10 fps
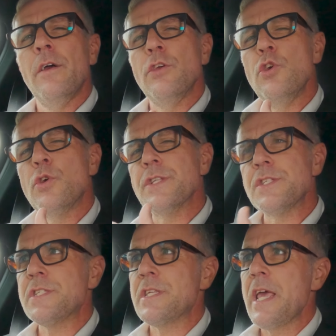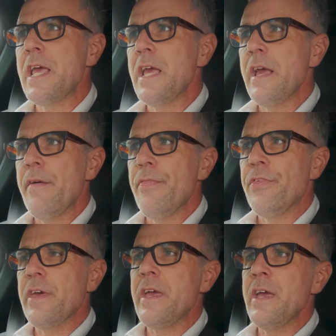you can see
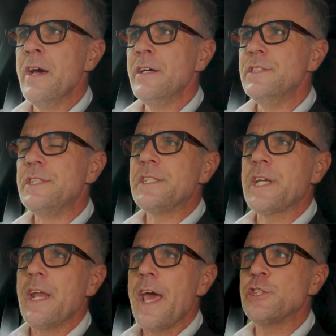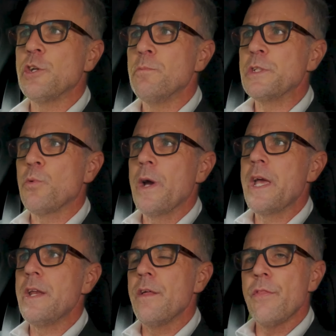the disconnection
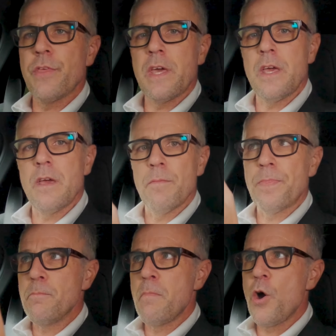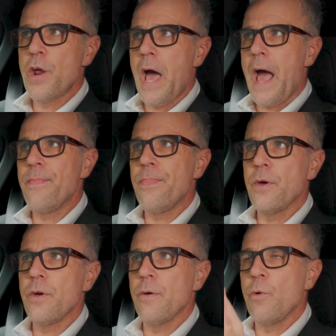between the motor and
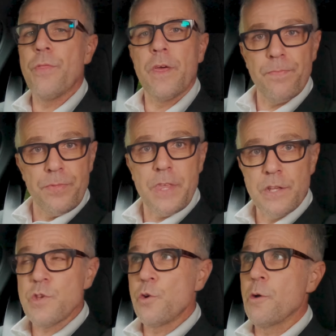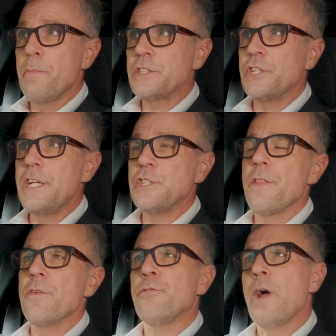the internal combustion engine
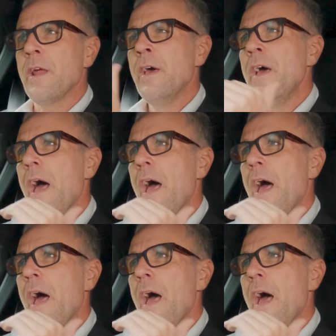at the front